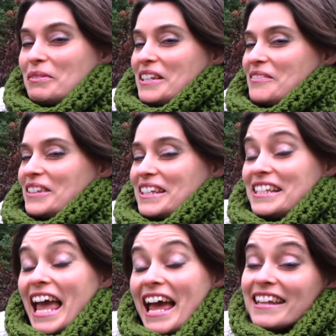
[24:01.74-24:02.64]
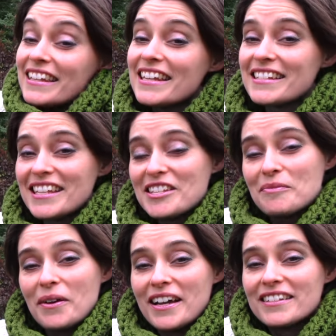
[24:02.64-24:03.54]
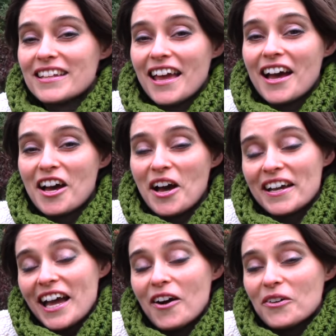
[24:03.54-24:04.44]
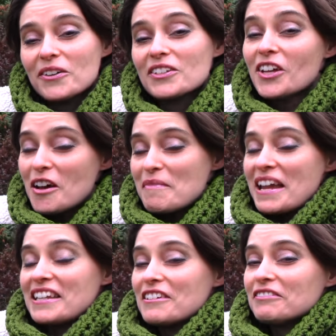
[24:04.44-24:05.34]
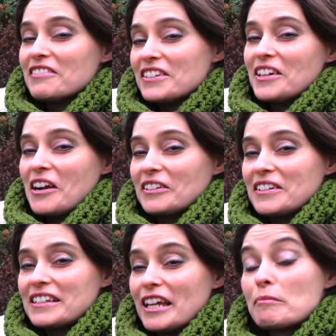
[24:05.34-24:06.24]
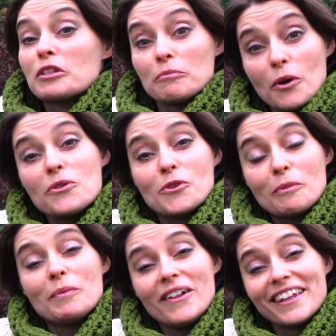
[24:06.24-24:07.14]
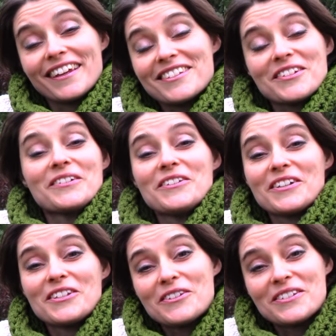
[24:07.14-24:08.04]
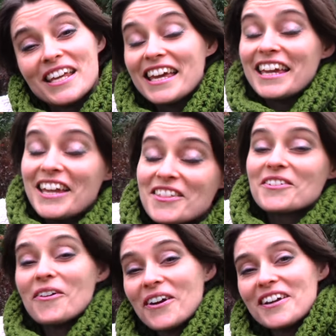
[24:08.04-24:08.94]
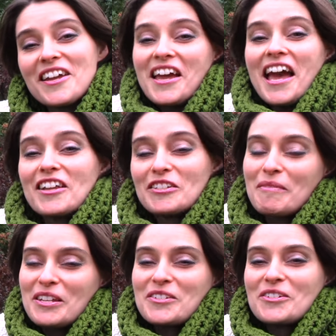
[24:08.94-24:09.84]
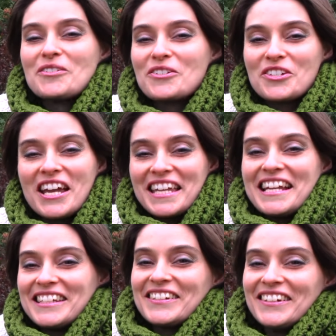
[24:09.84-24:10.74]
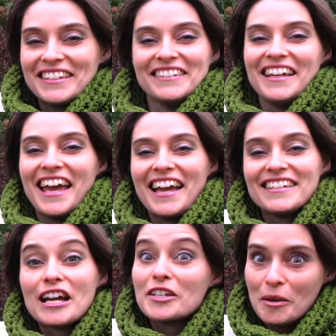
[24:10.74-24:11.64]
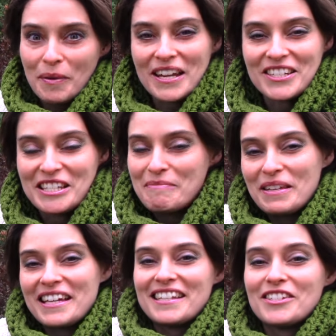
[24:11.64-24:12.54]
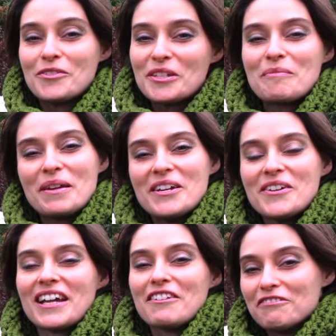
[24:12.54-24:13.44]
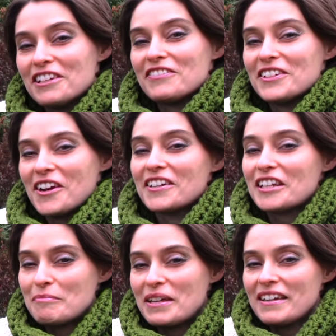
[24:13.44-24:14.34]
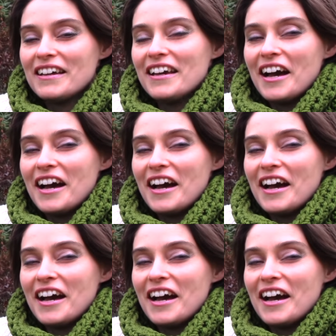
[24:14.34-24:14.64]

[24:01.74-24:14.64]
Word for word: pleased with this. And this is what a cowl not made in the fluffy yarn looks like, but they're both super bulky, so you can use either or. Just make sure you use your gigantic hook and your patience, because using a big hook and fluffy yarn can be